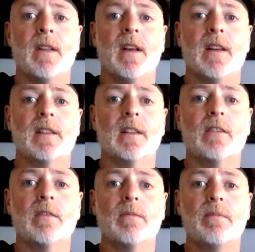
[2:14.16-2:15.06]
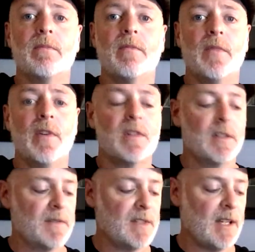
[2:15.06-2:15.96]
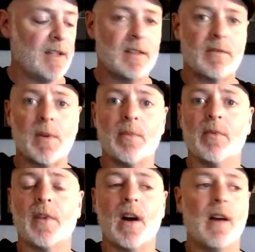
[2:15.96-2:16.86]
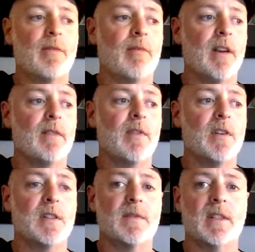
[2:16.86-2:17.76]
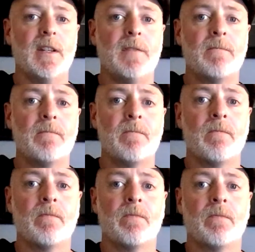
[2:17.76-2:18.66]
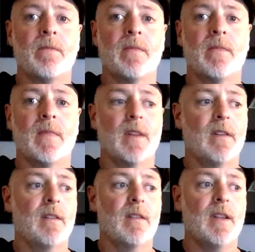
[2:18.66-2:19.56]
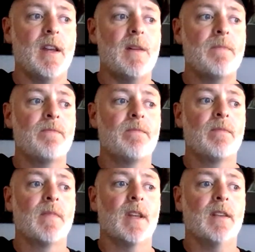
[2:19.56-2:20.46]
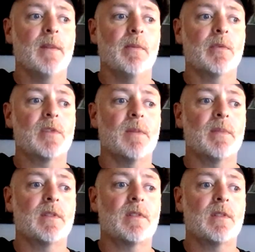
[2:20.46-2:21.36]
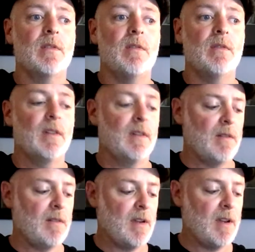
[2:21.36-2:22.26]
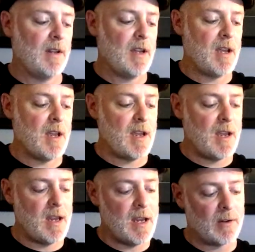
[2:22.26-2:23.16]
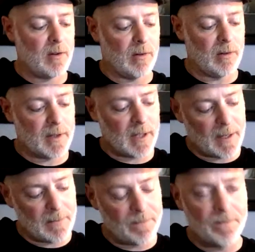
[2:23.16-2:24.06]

there's a little version of C, just 5/5 fret version of C there, and then we'll jump to an E chord again.